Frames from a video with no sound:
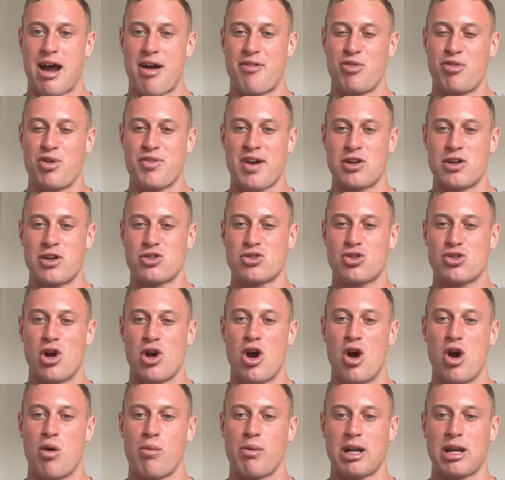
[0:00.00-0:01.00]
We've had
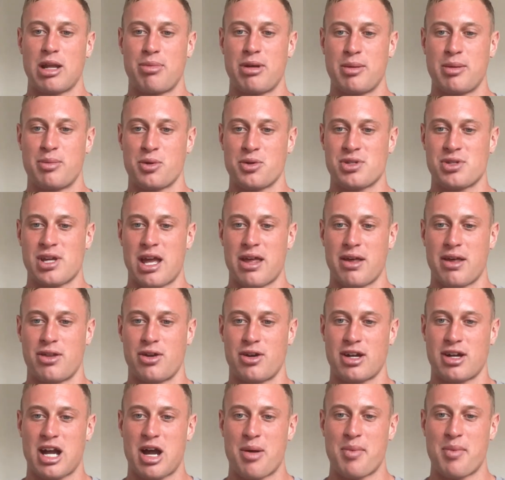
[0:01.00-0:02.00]
so many people say that
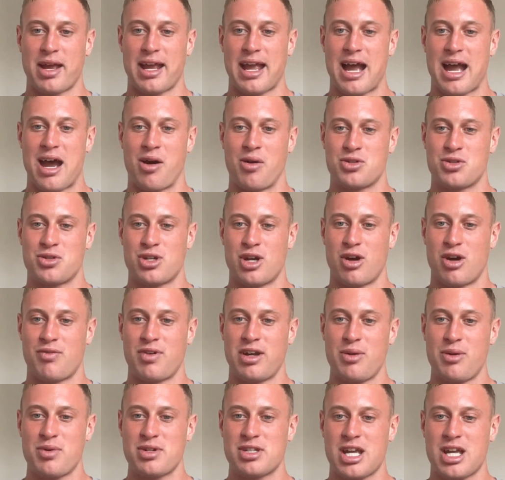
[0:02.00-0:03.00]
they're coming out. So if
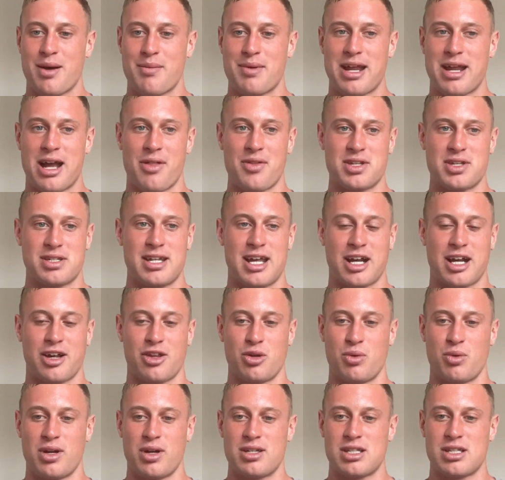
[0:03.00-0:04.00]
anyone's coming out this neck of
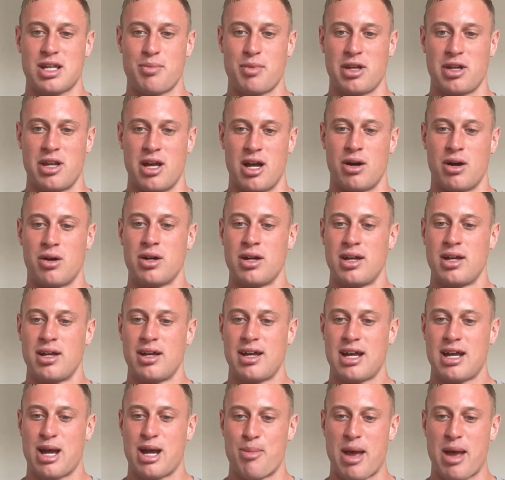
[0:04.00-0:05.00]
the woods, let me know.
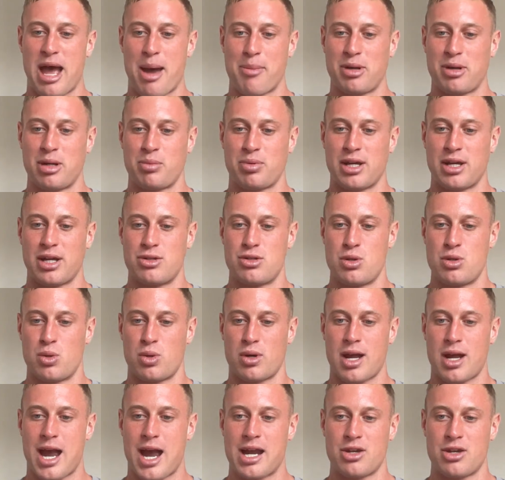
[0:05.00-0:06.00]
I'm happy to play
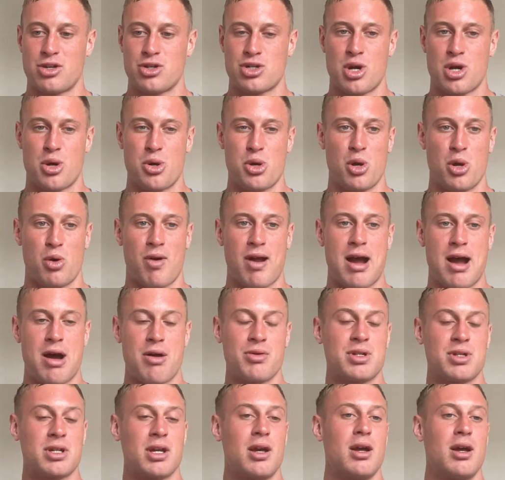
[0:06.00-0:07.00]
tour guide and show you
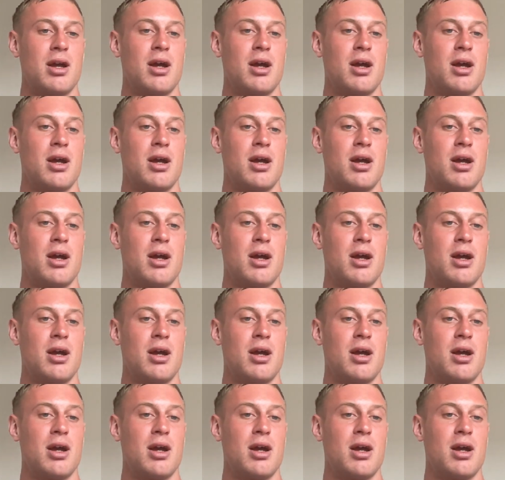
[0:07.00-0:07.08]
around.